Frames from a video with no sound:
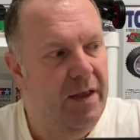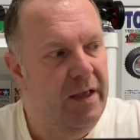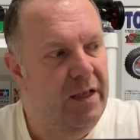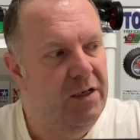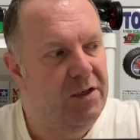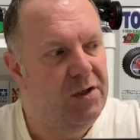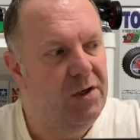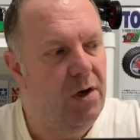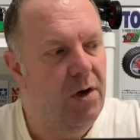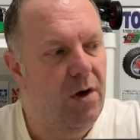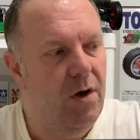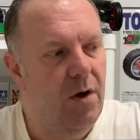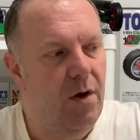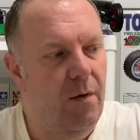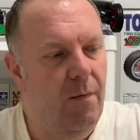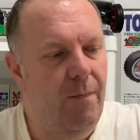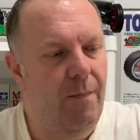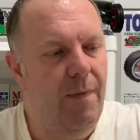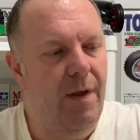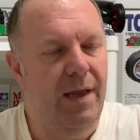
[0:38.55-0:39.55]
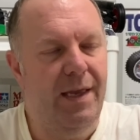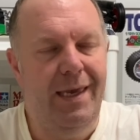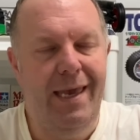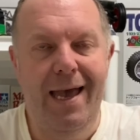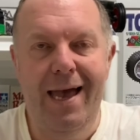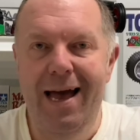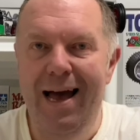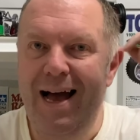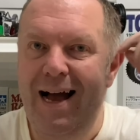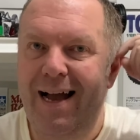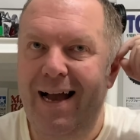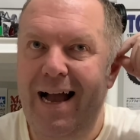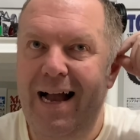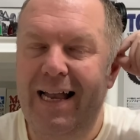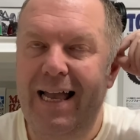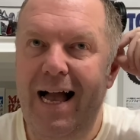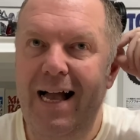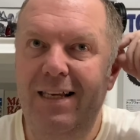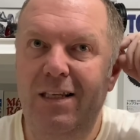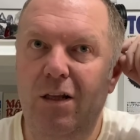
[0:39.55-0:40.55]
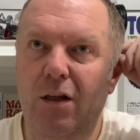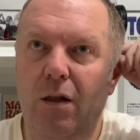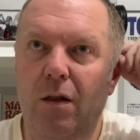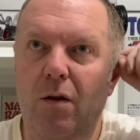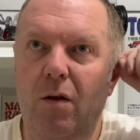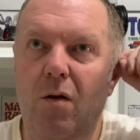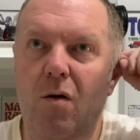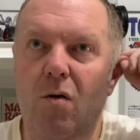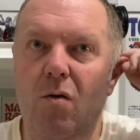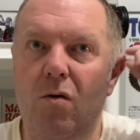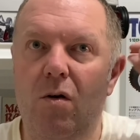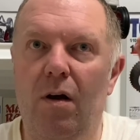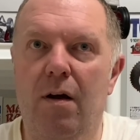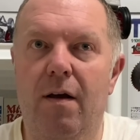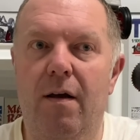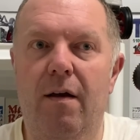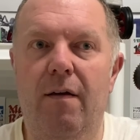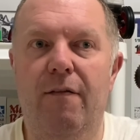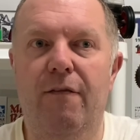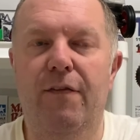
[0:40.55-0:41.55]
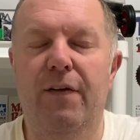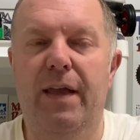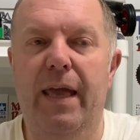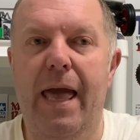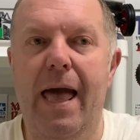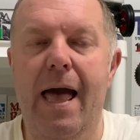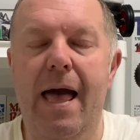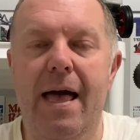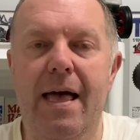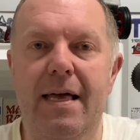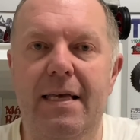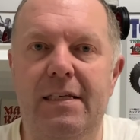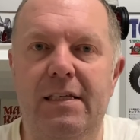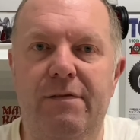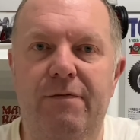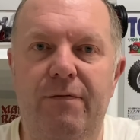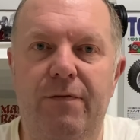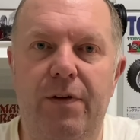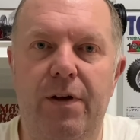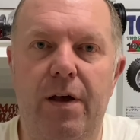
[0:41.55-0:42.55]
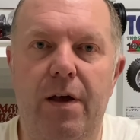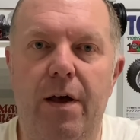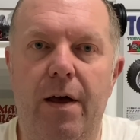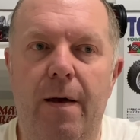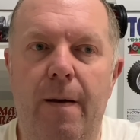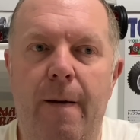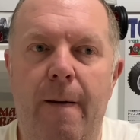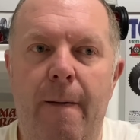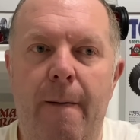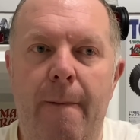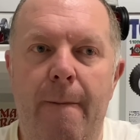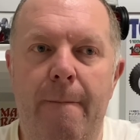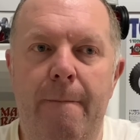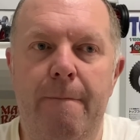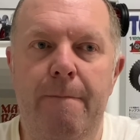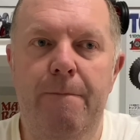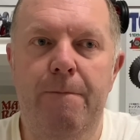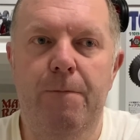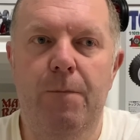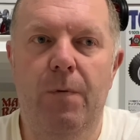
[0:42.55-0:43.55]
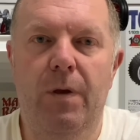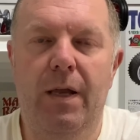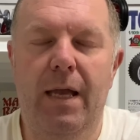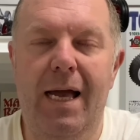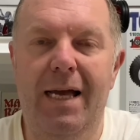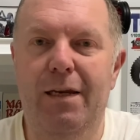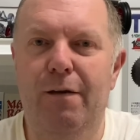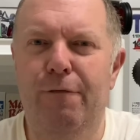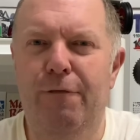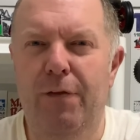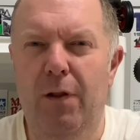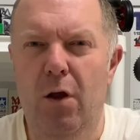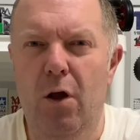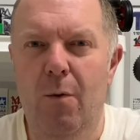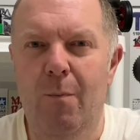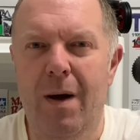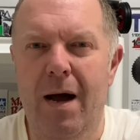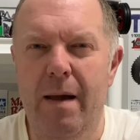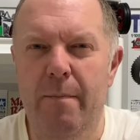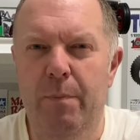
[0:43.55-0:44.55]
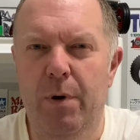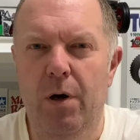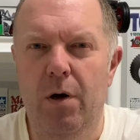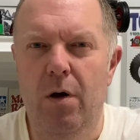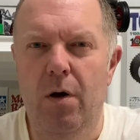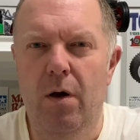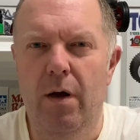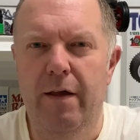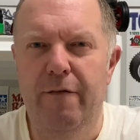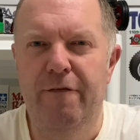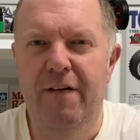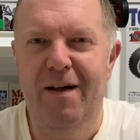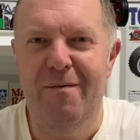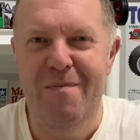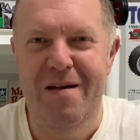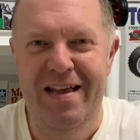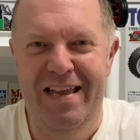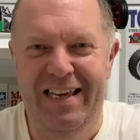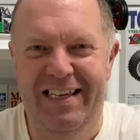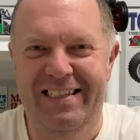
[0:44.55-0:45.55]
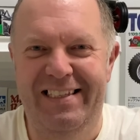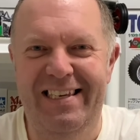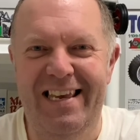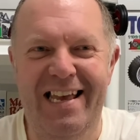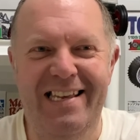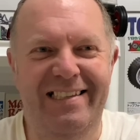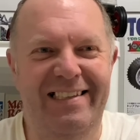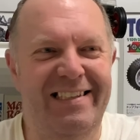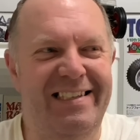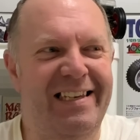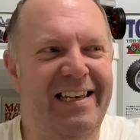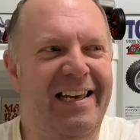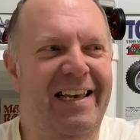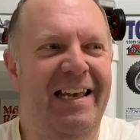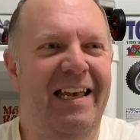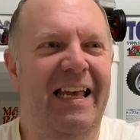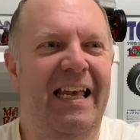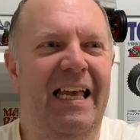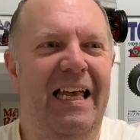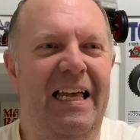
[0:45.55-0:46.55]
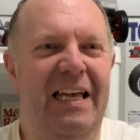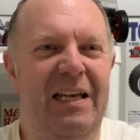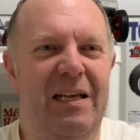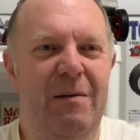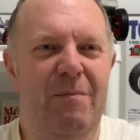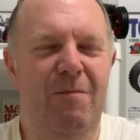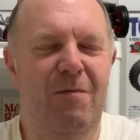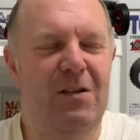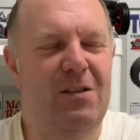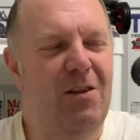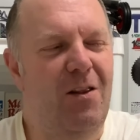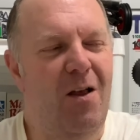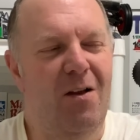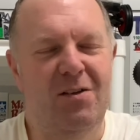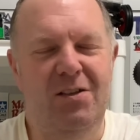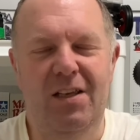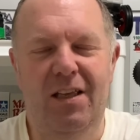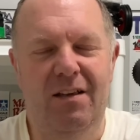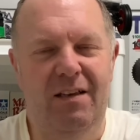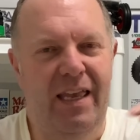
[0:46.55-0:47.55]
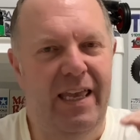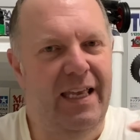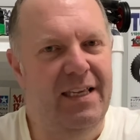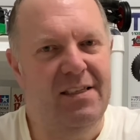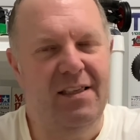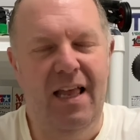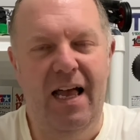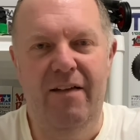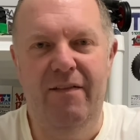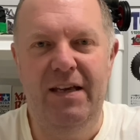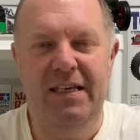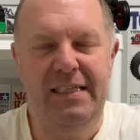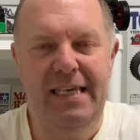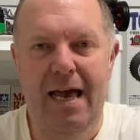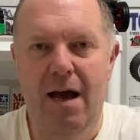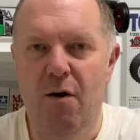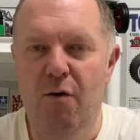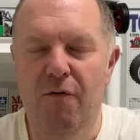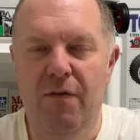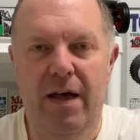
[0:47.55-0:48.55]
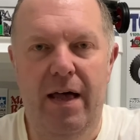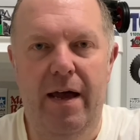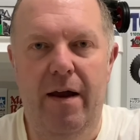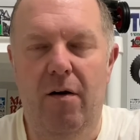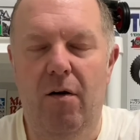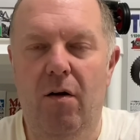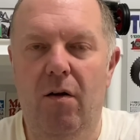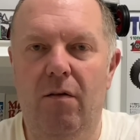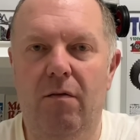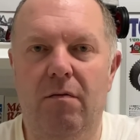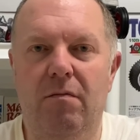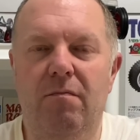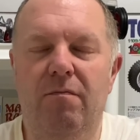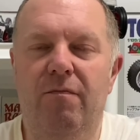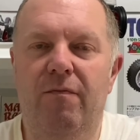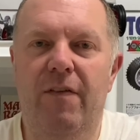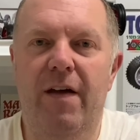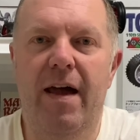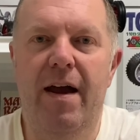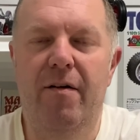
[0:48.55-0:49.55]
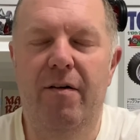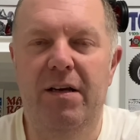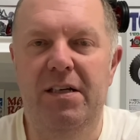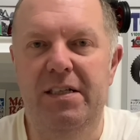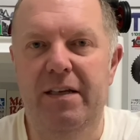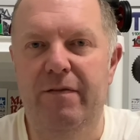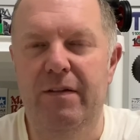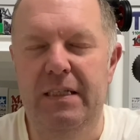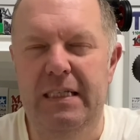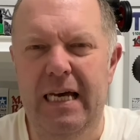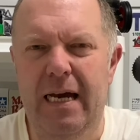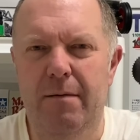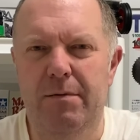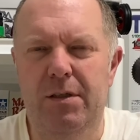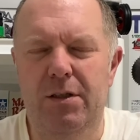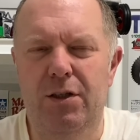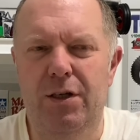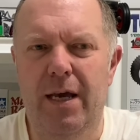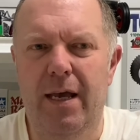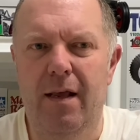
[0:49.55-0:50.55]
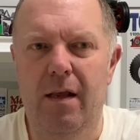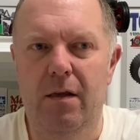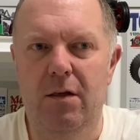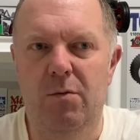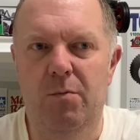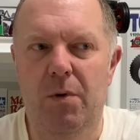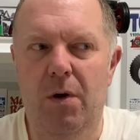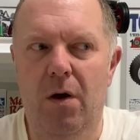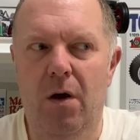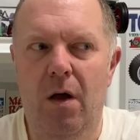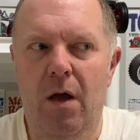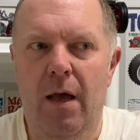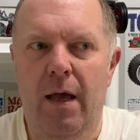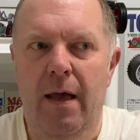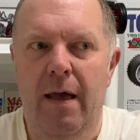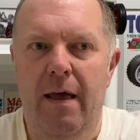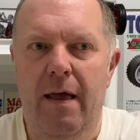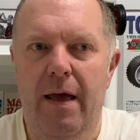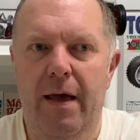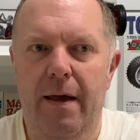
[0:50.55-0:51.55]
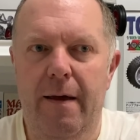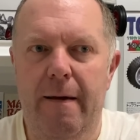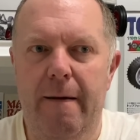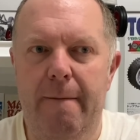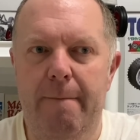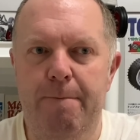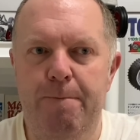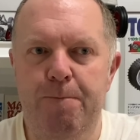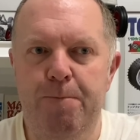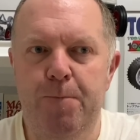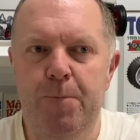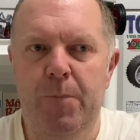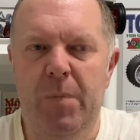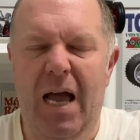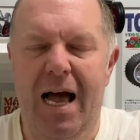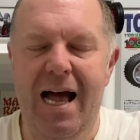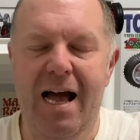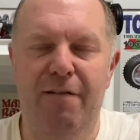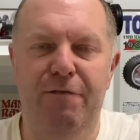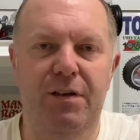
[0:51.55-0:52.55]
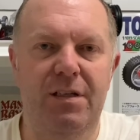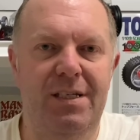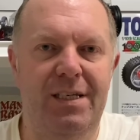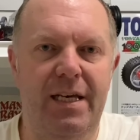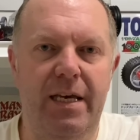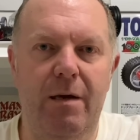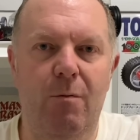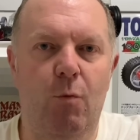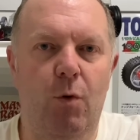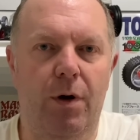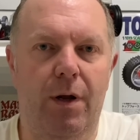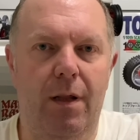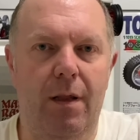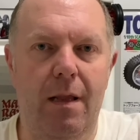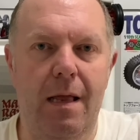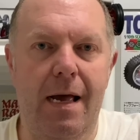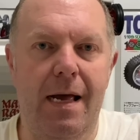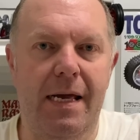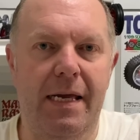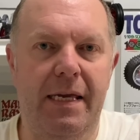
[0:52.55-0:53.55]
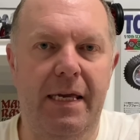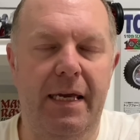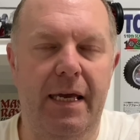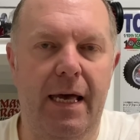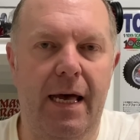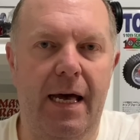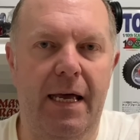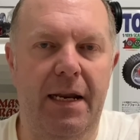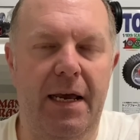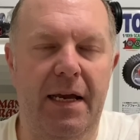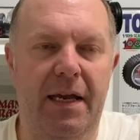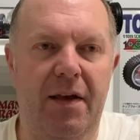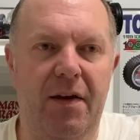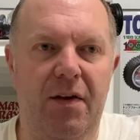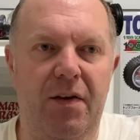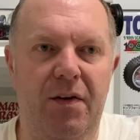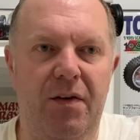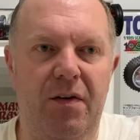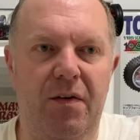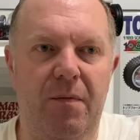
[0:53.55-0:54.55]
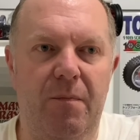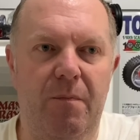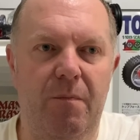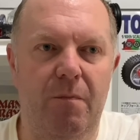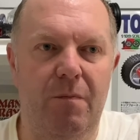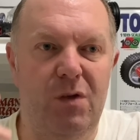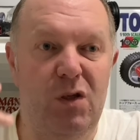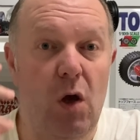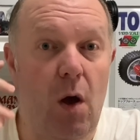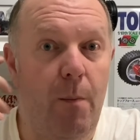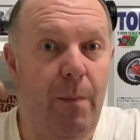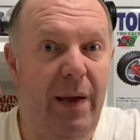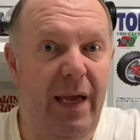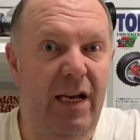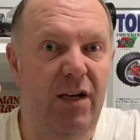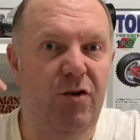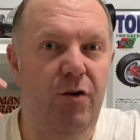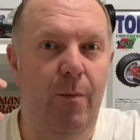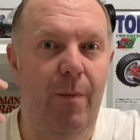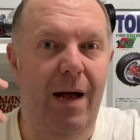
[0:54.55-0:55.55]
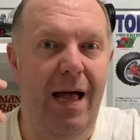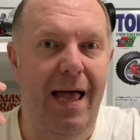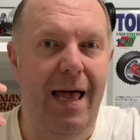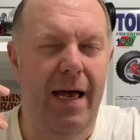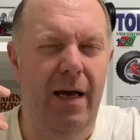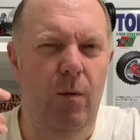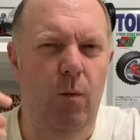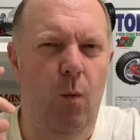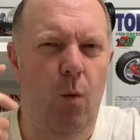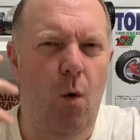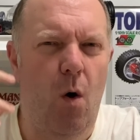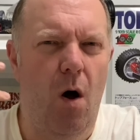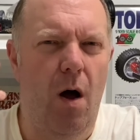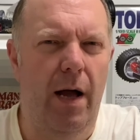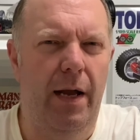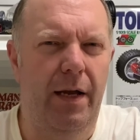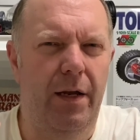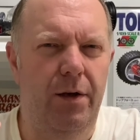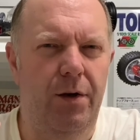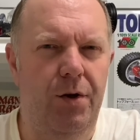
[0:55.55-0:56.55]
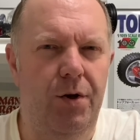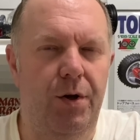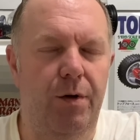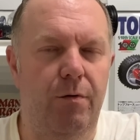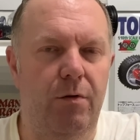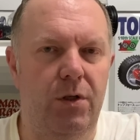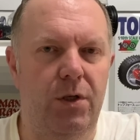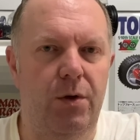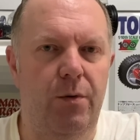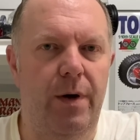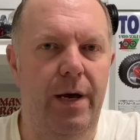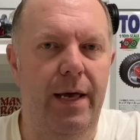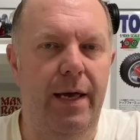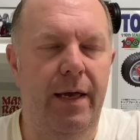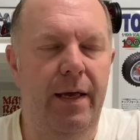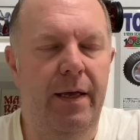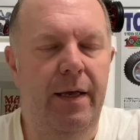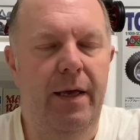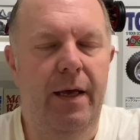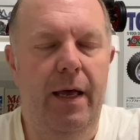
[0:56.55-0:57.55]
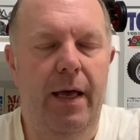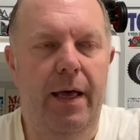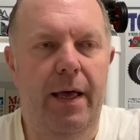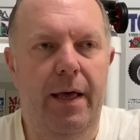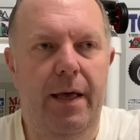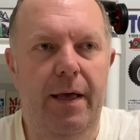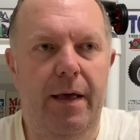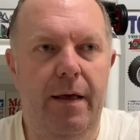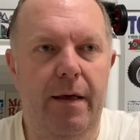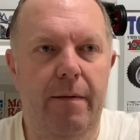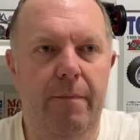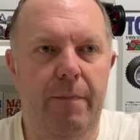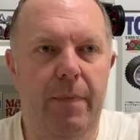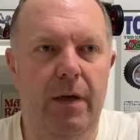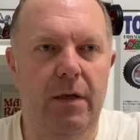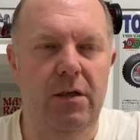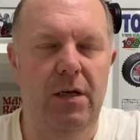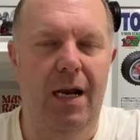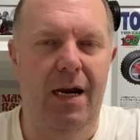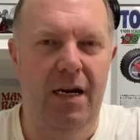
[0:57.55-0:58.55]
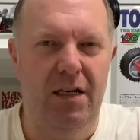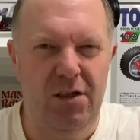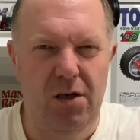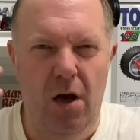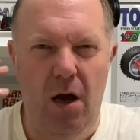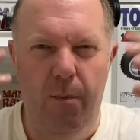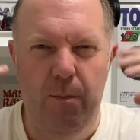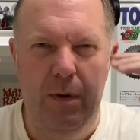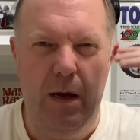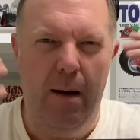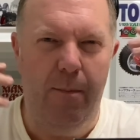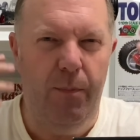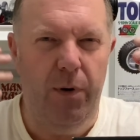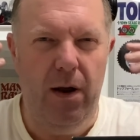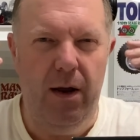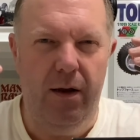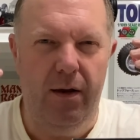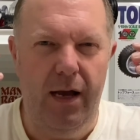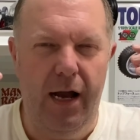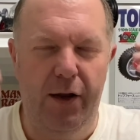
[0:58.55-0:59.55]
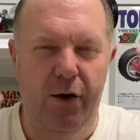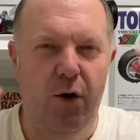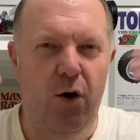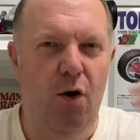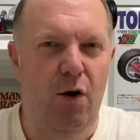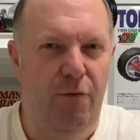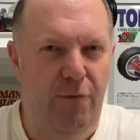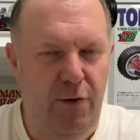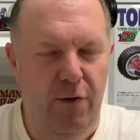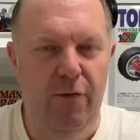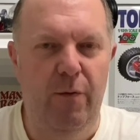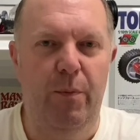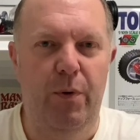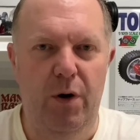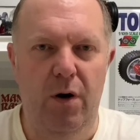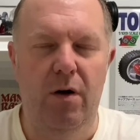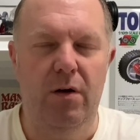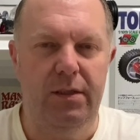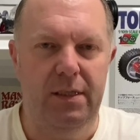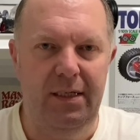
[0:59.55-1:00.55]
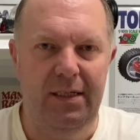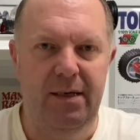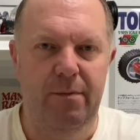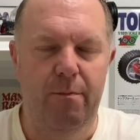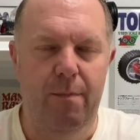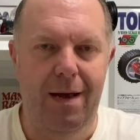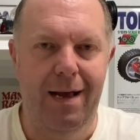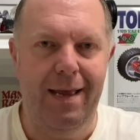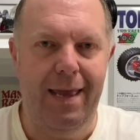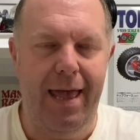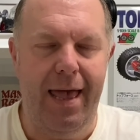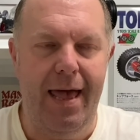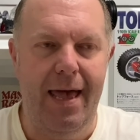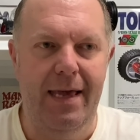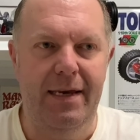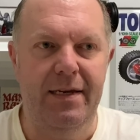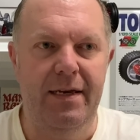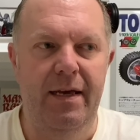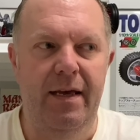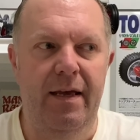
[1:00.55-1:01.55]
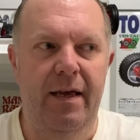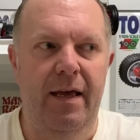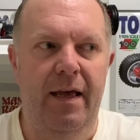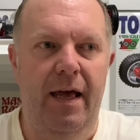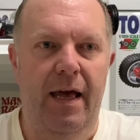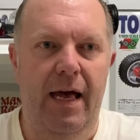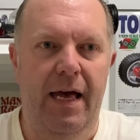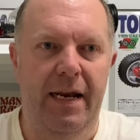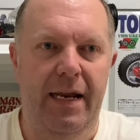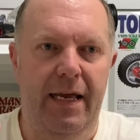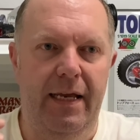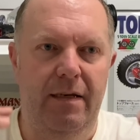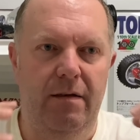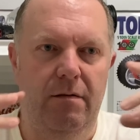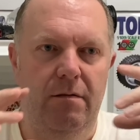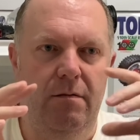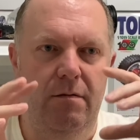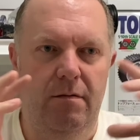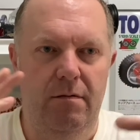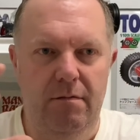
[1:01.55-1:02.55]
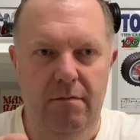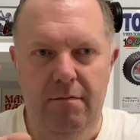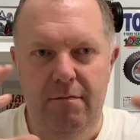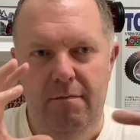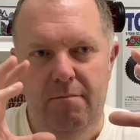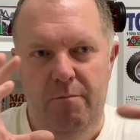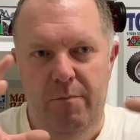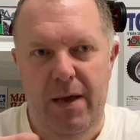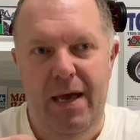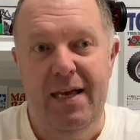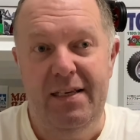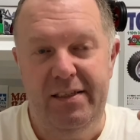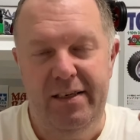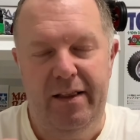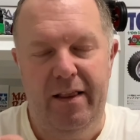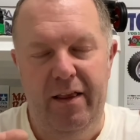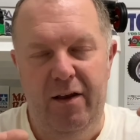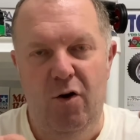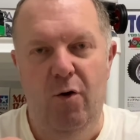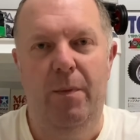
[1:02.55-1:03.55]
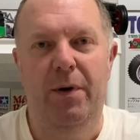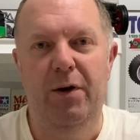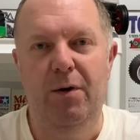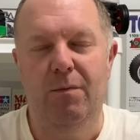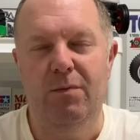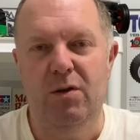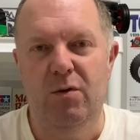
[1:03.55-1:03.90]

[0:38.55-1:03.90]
So yeah, I kind of look for cars that kind of float my boat, if that makes sense. There's lots of kits like this out there, all various different types of shells, but I have to see one I like, and I can sort of picture in my head what I can do to it, and I go through the process in my head, and then basically coming up to